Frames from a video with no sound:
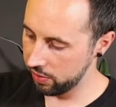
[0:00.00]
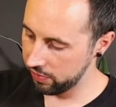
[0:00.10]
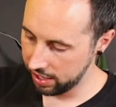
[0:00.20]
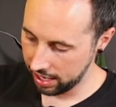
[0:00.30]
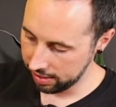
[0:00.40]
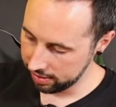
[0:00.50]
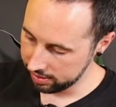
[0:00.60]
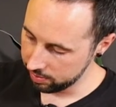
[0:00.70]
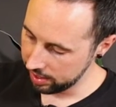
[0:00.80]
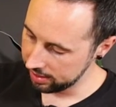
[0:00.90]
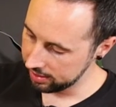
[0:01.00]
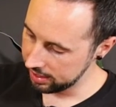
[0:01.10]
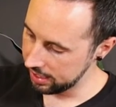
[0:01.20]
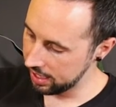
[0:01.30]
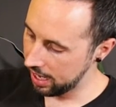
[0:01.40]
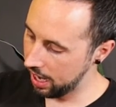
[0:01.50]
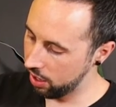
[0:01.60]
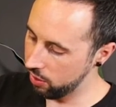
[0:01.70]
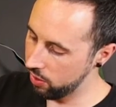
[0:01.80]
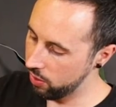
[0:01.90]
we've got this manzanita
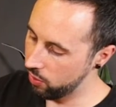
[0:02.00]
out,